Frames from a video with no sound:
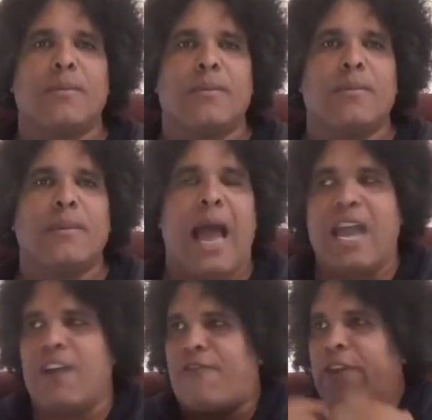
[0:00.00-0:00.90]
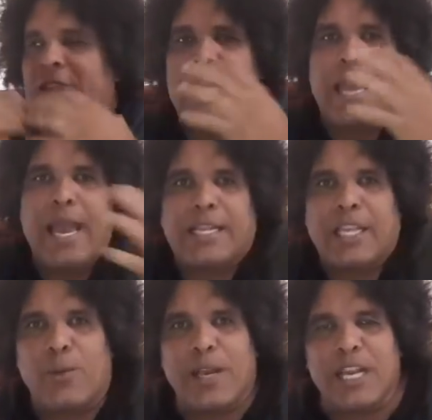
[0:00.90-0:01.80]
I affiliated
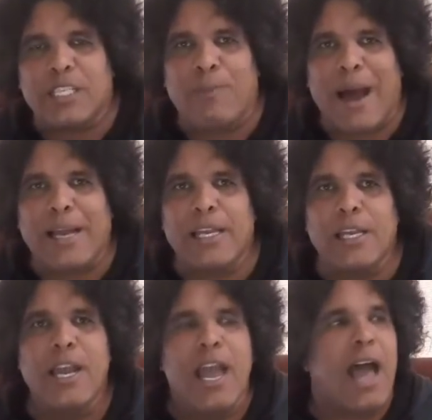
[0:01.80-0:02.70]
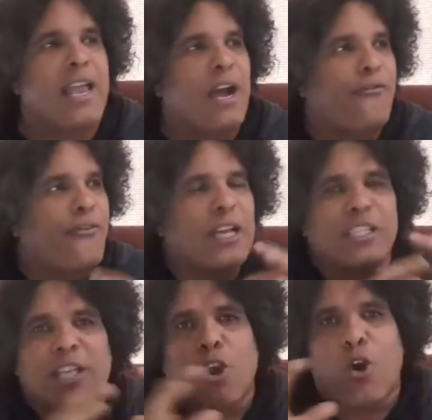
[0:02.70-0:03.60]
with this body. I got friends
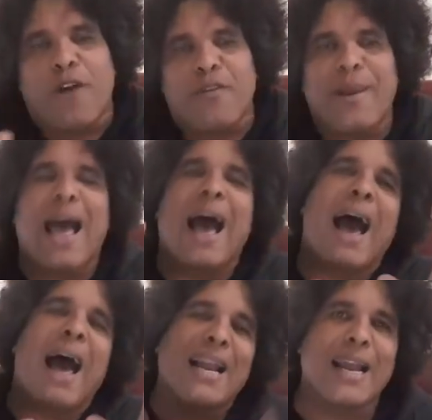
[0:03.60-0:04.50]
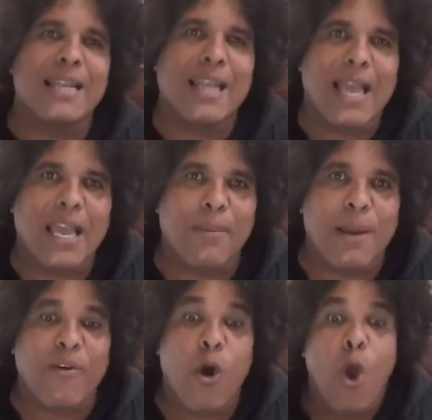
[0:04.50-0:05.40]
in government. All kind of thing I get blamed
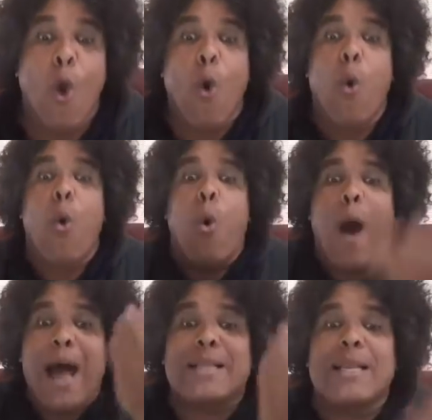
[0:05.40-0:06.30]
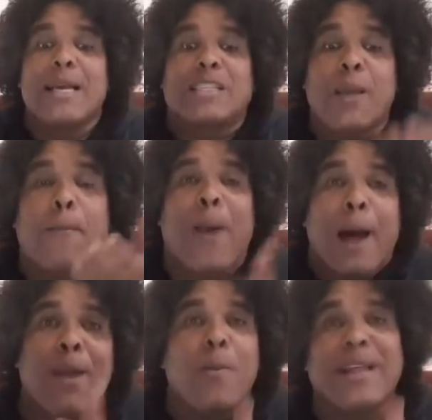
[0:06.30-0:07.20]
for. What is the
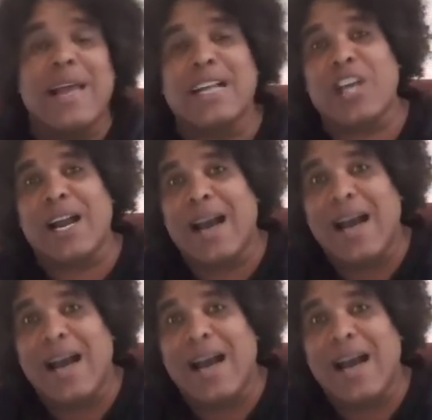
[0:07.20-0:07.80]
problem with that jackass?